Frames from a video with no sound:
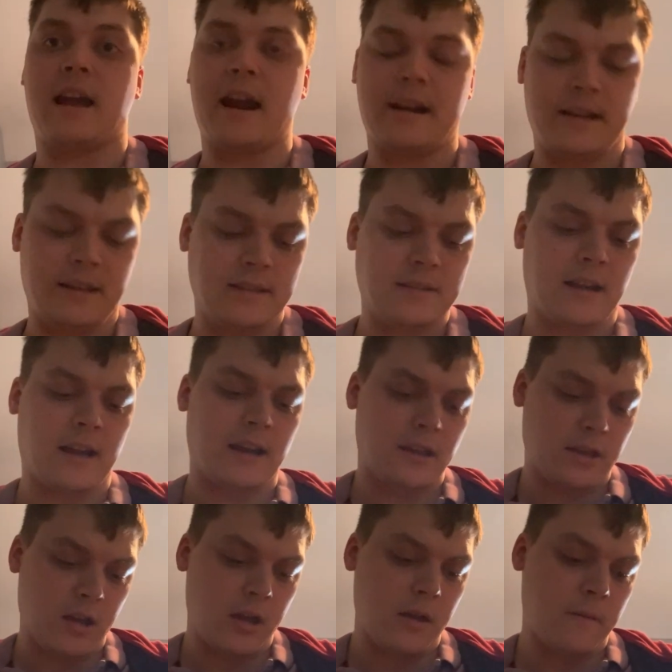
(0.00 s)
Tiny
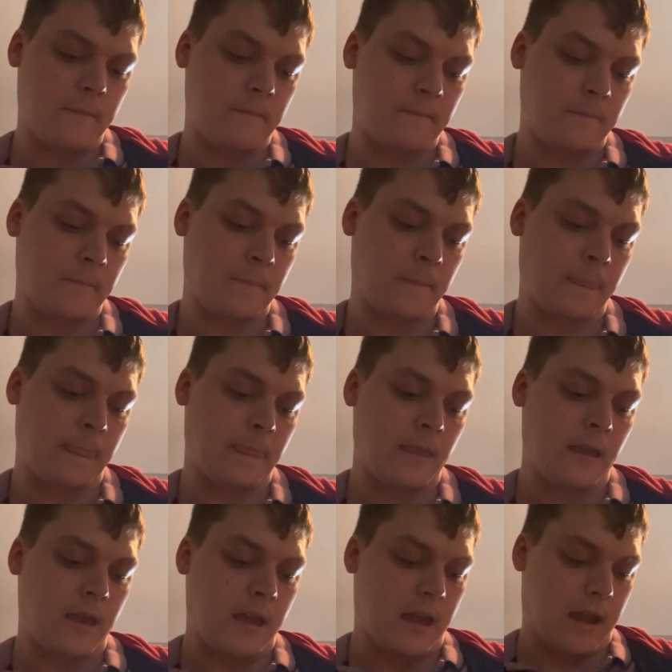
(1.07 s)
Tiger.
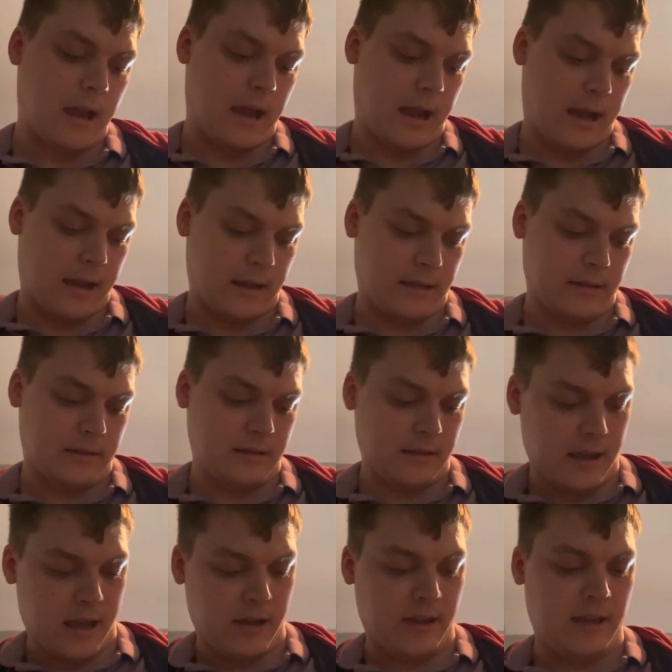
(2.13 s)
And
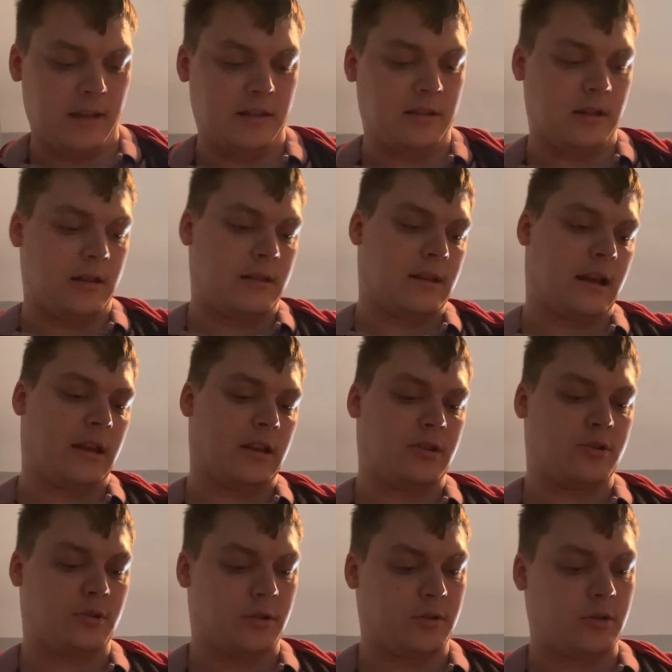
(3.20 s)
there is
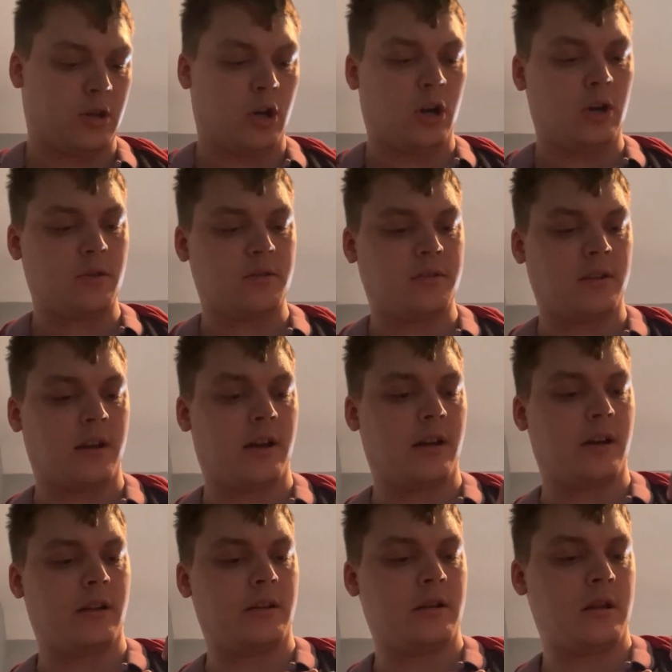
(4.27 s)
Nitros
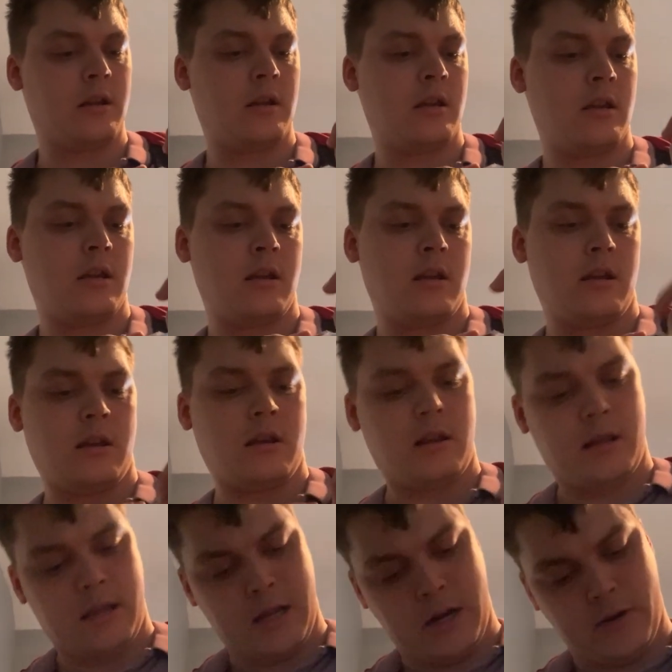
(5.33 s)
Oxide.
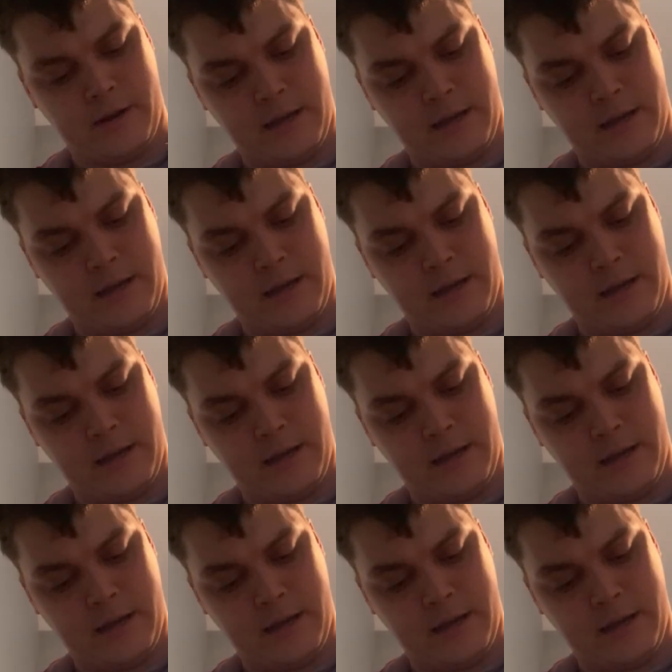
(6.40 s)
Now